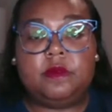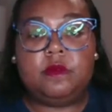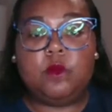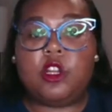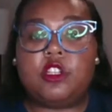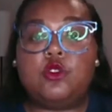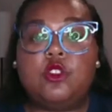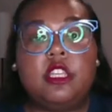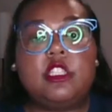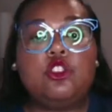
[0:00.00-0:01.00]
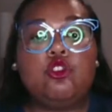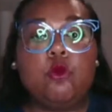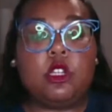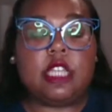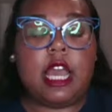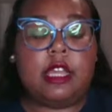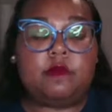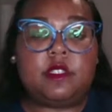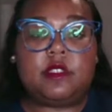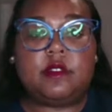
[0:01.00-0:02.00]
We're going to do this 2 more
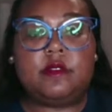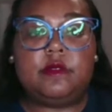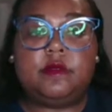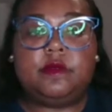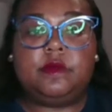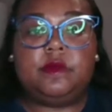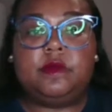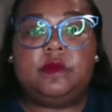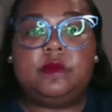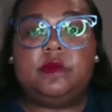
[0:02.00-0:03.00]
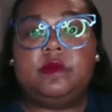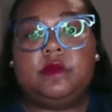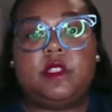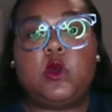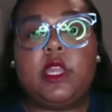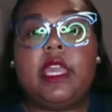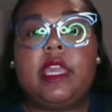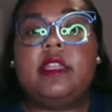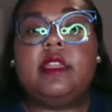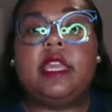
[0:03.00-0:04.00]
times. So
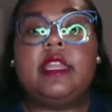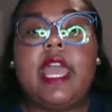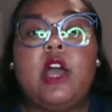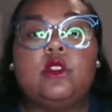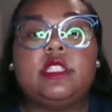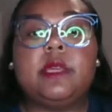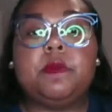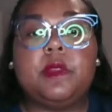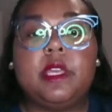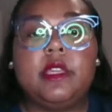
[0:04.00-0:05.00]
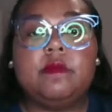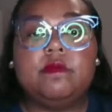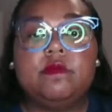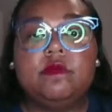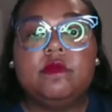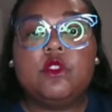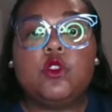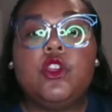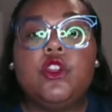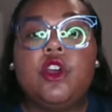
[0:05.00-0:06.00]
again, inhale deeply
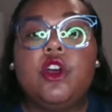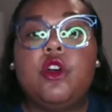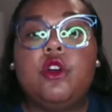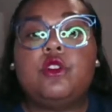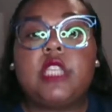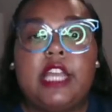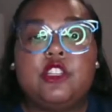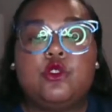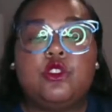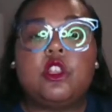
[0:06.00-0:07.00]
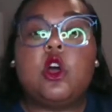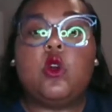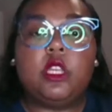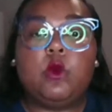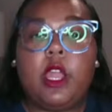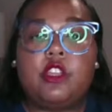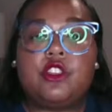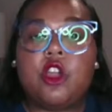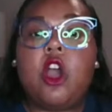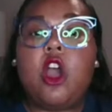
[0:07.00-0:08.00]
through your nose as you slowly raise
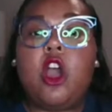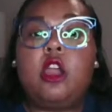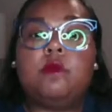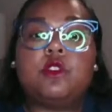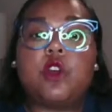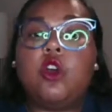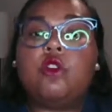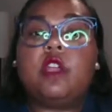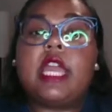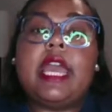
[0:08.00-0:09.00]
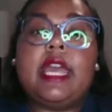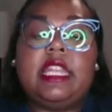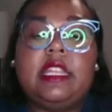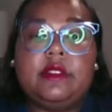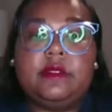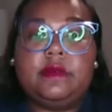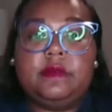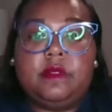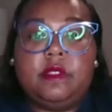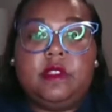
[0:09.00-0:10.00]
your arms overhead,
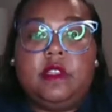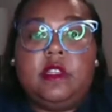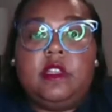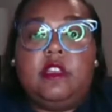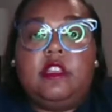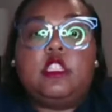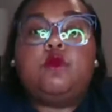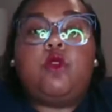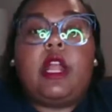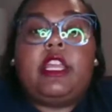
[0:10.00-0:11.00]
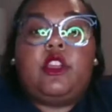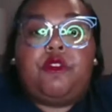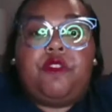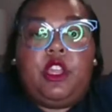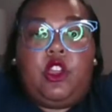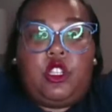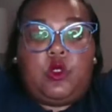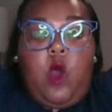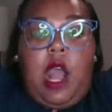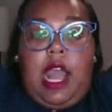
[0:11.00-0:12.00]
spreading your fingers
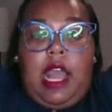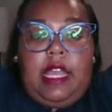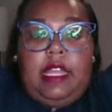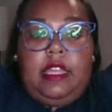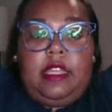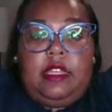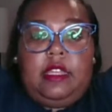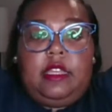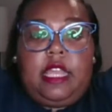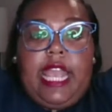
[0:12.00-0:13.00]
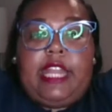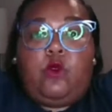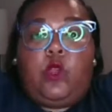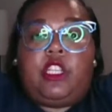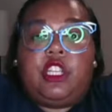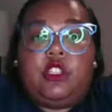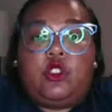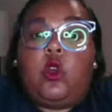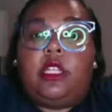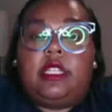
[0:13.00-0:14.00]
wide and reaching
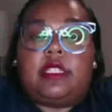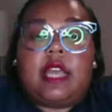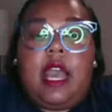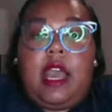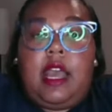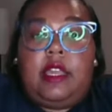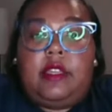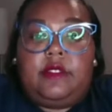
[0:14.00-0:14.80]
toward the sky.